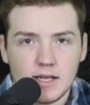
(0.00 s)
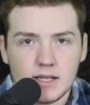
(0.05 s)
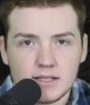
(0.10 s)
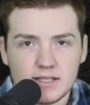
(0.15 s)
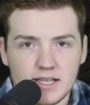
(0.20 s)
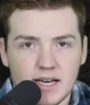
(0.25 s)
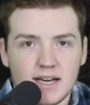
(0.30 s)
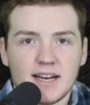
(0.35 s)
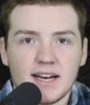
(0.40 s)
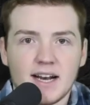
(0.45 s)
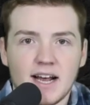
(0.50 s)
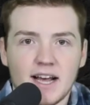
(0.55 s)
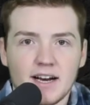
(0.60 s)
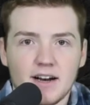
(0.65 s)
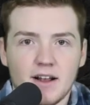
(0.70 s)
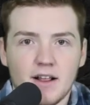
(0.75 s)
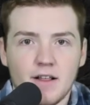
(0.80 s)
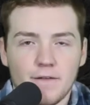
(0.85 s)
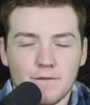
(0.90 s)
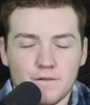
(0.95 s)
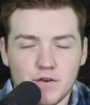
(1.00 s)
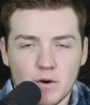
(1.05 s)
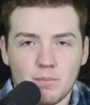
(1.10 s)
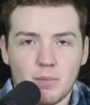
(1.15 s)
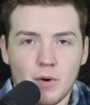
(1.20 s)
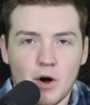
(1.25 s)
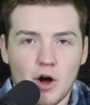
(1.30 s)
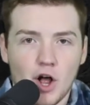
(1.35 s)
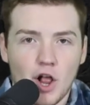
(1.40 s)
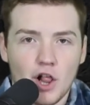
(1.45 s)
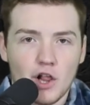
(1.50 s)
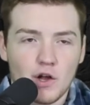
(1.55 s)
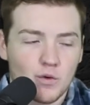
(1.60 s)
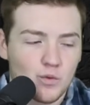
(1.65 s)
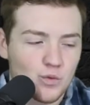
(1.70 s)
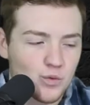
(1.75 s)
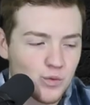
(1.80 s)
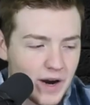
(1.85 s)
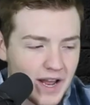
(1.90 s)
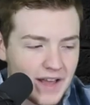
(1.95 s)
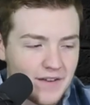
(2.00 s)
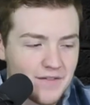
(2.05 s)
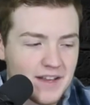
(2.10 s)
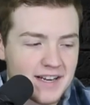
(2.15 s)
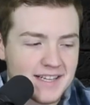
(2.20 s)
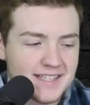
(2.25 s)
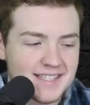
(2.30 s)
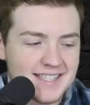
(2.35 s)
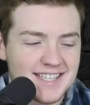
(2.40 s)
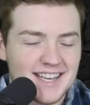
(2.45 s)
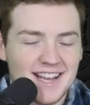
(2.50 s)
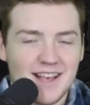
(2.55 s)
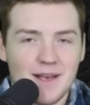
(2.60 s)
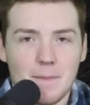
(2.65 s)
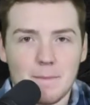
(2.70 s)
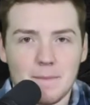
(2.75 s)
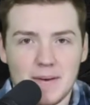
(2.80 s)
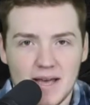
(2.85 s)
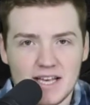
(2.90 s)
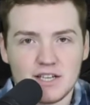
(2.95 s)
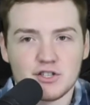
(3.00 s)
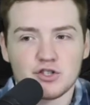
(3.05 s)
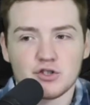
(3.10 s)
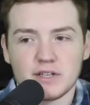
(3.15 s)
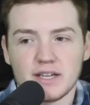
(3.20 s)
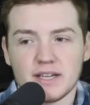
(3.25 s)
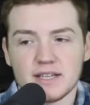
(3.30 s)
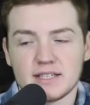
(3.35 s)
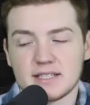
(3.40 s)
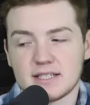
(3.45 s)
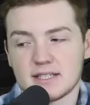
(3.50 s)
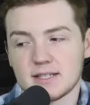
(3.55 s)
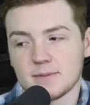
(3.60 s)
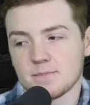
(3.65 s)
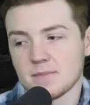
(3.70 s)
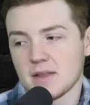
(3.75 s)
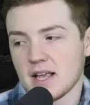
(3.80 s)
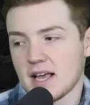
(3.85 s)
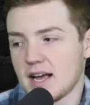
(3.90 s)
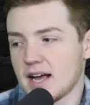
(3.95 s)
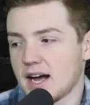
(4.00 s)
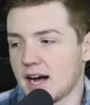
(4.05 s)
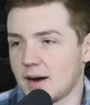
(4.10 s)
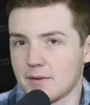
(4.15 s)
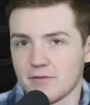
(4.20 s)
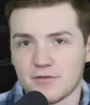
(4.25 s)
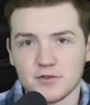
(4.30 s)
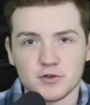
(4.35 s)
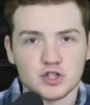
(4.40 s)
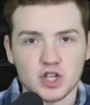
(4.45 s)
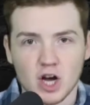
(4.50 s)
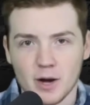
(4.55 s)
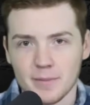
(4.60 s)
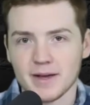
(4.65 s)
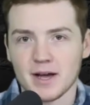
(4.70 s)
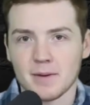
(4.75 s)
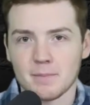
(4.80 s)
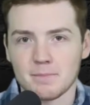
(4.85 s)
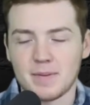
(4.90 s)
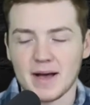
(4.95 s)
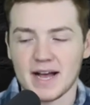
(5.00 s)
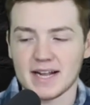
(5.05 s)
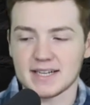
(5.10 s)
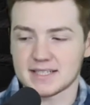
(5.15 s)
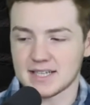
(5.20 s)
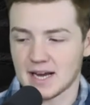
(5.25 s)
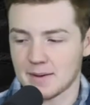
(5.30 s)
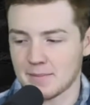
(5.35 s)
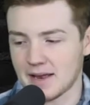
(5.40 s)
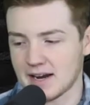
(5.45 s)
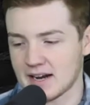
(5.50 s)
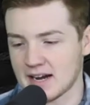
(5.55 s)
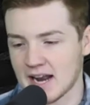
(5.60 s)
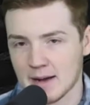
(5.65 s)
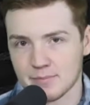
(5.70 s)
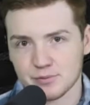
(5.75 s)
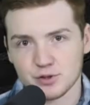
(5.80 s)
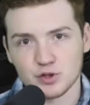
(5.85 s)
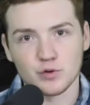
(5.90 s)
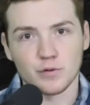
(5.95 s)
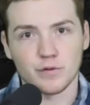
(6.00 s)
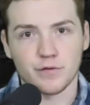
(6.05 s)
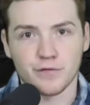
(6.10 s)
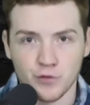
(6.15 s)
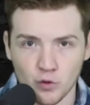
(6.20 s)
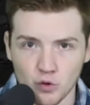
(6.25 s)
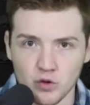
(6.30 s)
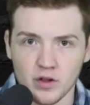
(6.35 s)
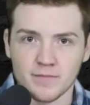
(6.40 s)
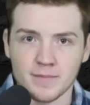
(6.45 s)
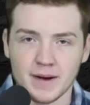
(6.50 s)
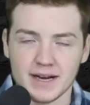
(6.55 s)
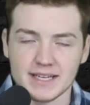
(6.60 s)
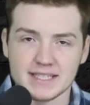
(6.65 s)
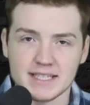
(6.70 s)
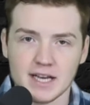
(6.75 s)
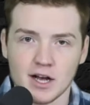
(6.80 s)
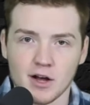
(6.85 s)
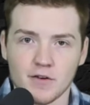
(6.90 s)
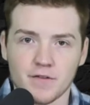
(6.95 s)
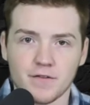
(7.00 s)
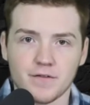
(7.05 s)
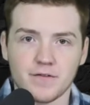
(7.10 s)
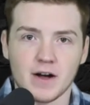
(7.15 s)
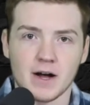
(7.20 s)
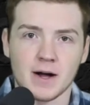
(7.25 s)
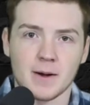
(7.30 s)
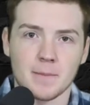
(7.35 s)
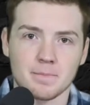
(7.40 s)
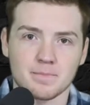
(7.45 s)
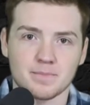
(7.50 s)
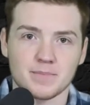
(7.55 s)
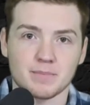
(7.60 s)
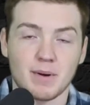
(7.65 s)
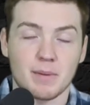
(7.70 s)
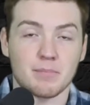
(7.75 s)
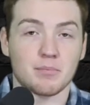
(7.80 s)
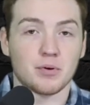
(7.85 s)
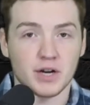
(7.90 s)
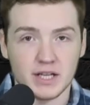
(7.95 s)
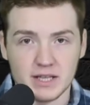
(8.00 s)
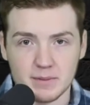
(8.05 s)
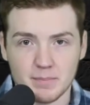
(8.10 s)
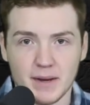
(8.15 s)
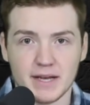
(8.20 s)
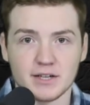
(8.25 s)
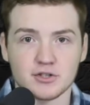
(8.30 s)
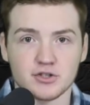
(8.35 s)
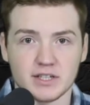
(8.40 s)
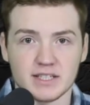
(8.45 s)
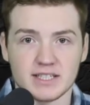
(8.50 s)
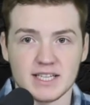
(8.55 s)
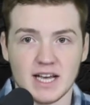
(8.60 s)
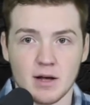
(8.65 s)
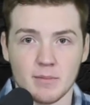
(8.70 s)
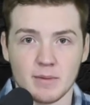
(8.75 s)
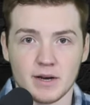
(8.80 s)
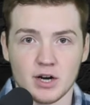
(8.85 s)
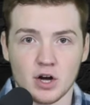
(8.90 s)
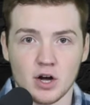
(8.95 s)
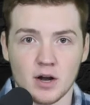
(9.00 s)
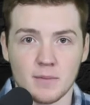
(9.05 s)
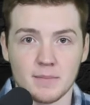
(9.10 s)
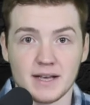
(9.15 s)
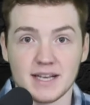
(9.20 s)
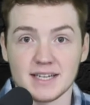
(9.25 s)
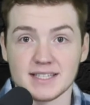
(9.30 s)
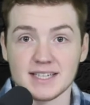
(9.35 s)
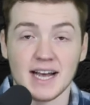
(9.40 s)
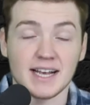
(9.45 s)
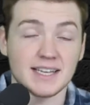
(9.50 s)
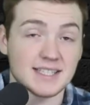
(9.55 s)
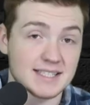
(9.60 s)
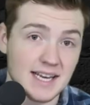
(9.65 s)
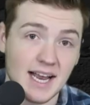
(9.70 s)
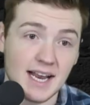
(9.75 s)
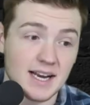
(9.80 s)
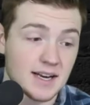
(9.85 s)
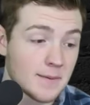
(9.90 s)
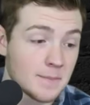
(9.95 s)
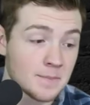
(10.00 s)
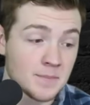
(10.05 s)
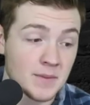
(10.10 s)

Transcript: Sunday night football, Ravens, Patriots. If you saw me on bets, I made an absolute fool of myself by putting the Patriots helmet on because I said,